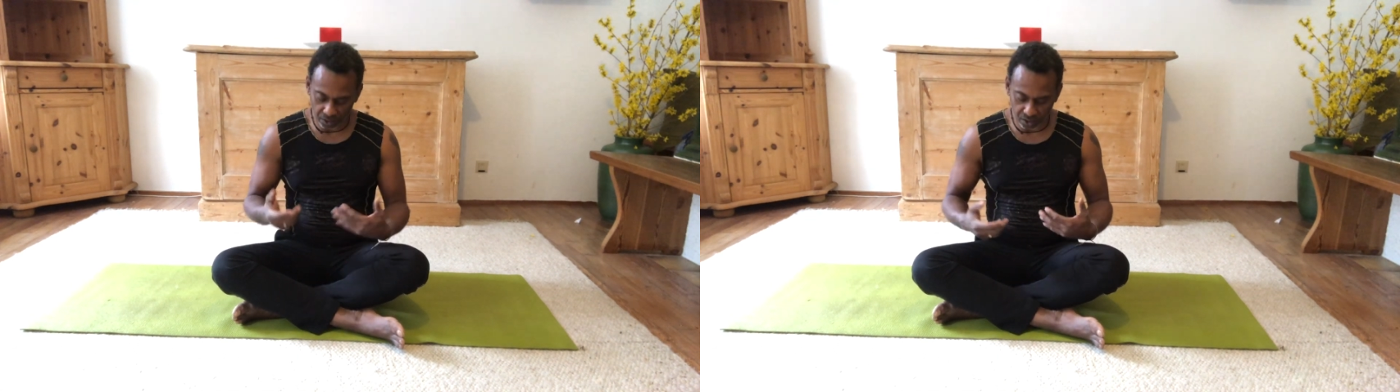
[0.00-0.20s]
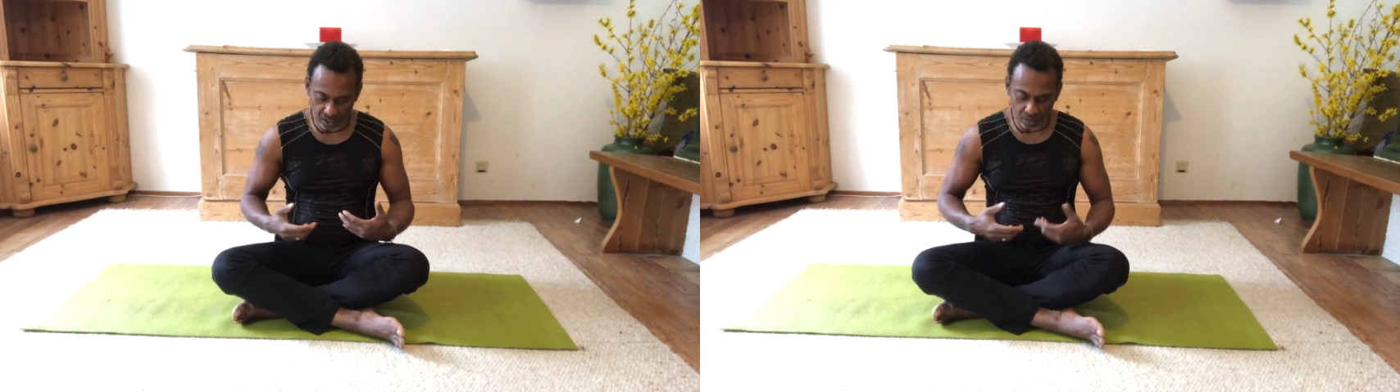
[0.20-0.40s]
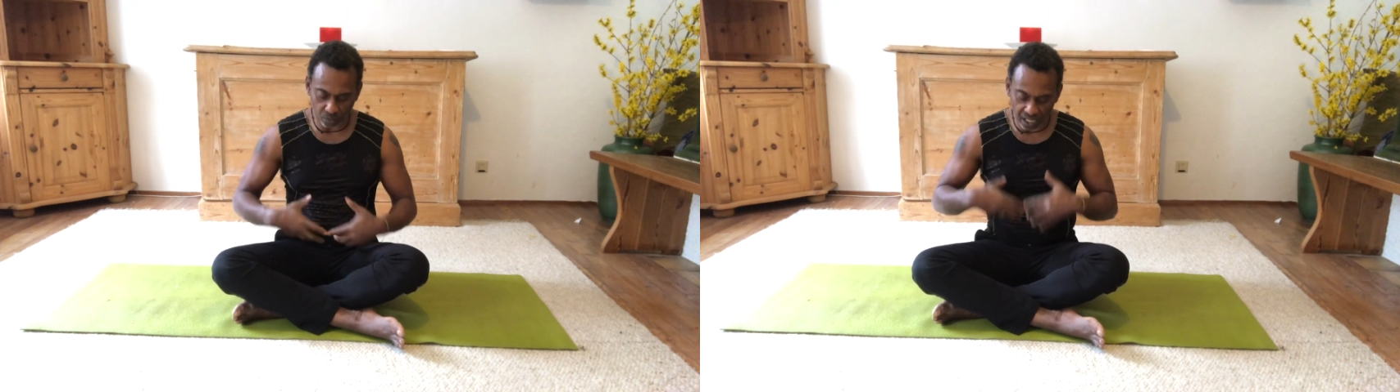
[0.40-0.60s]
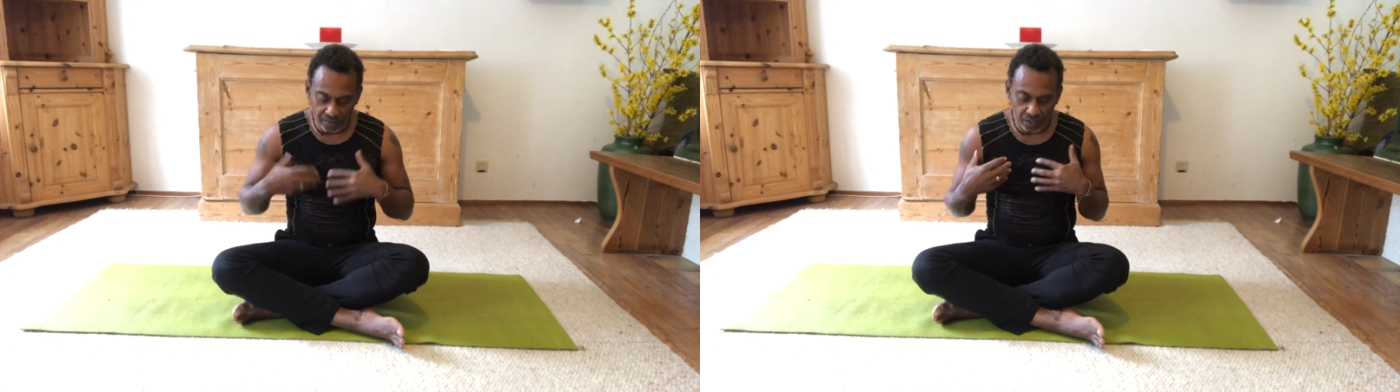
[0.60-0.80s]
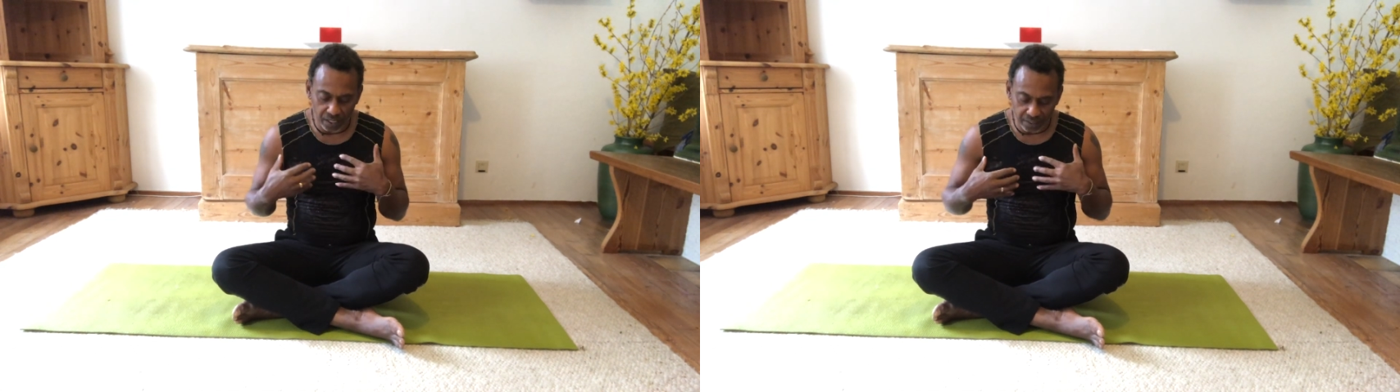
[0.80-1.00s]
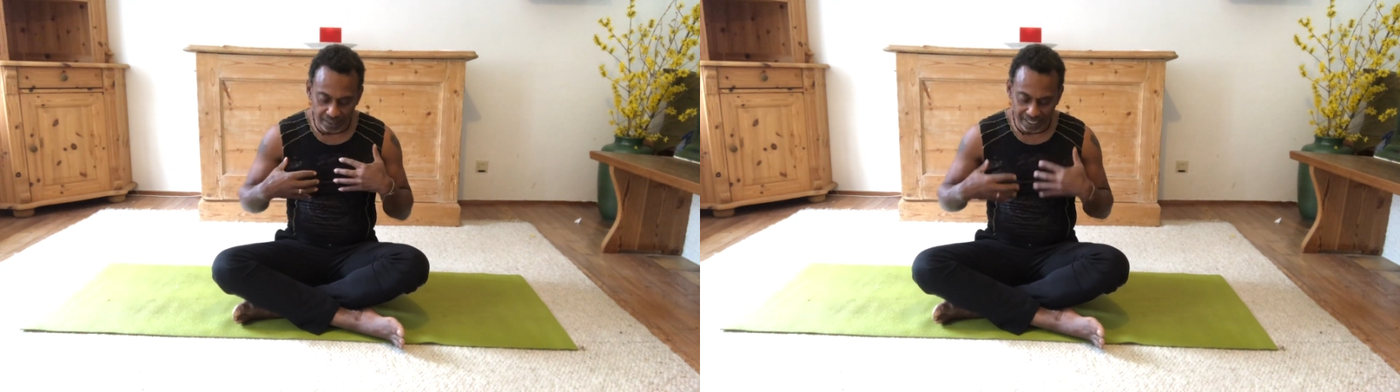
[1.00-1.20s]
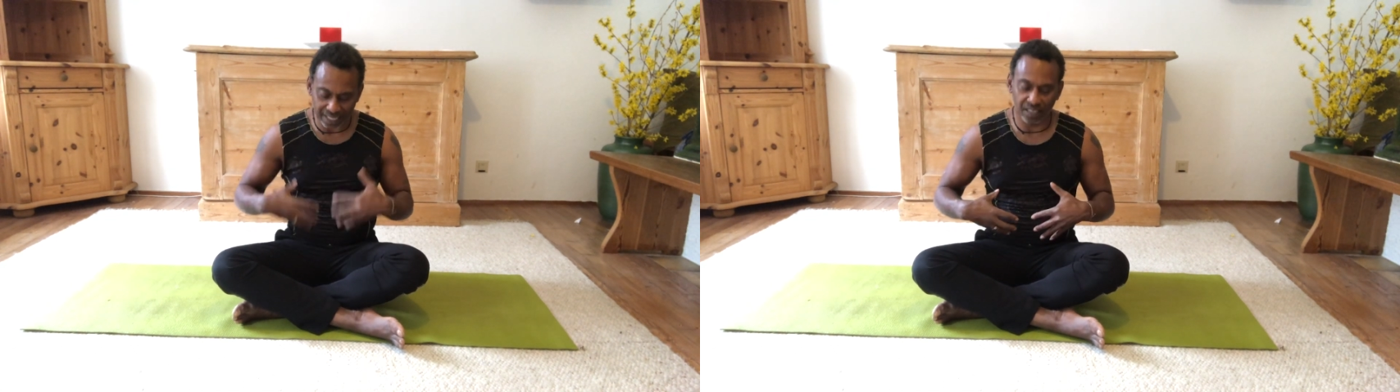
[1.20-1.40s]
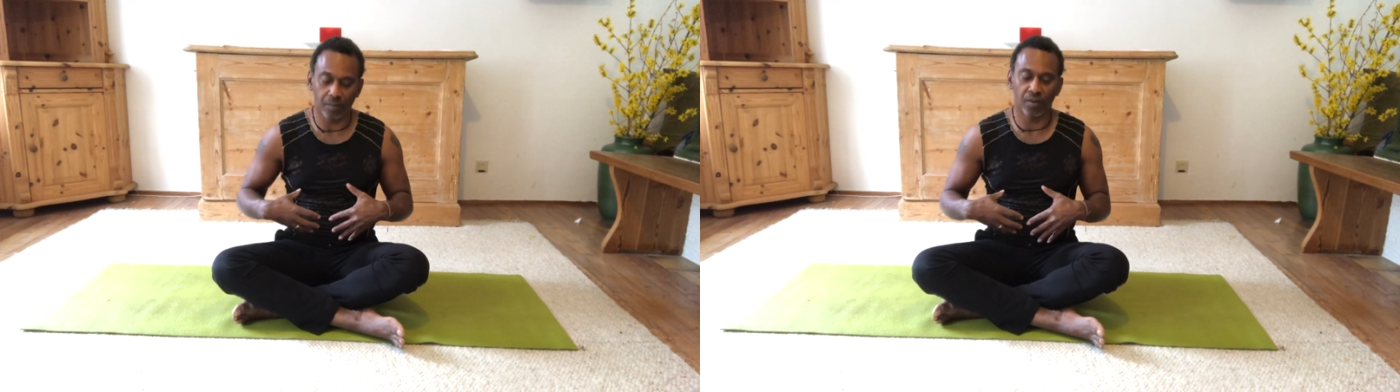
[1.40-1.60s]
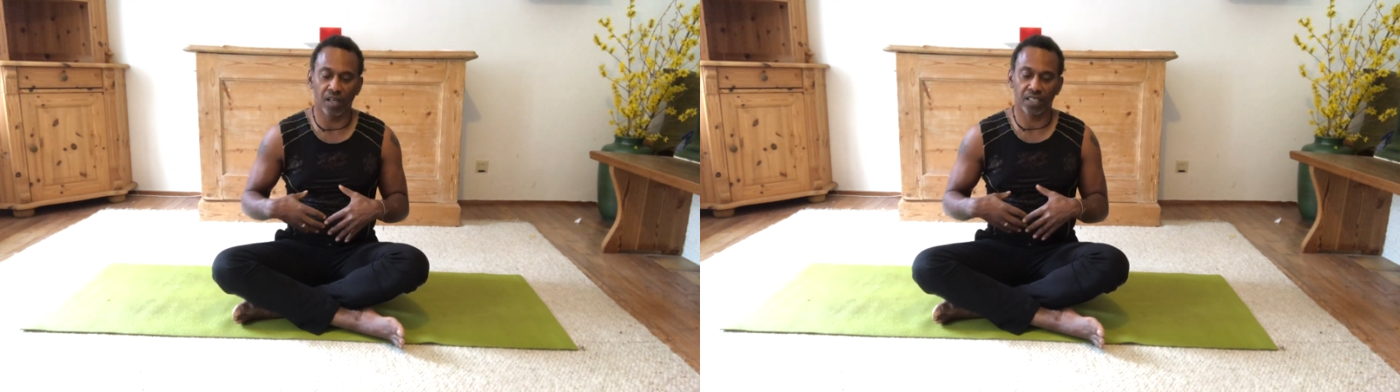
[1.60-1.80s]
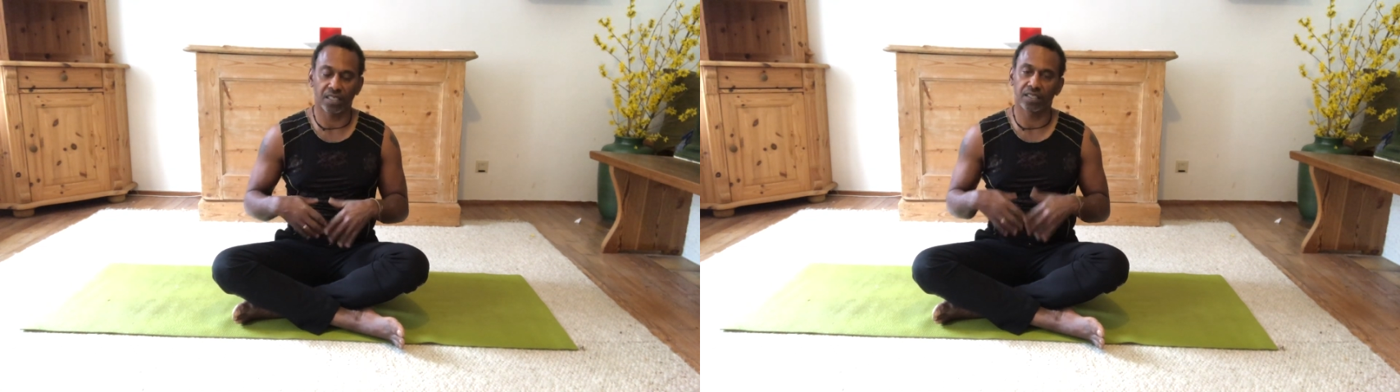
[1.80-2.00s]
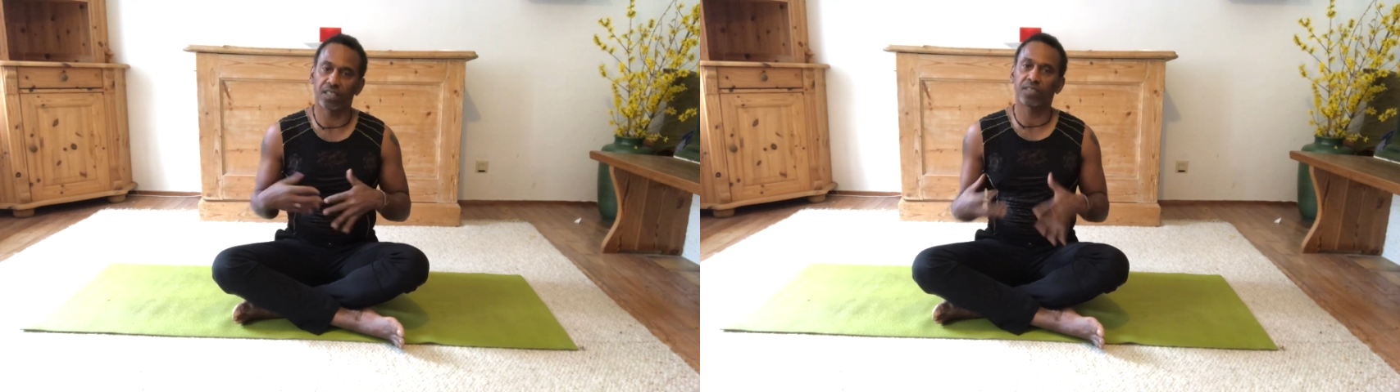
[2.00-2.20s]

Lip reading: to get whatever is in the body that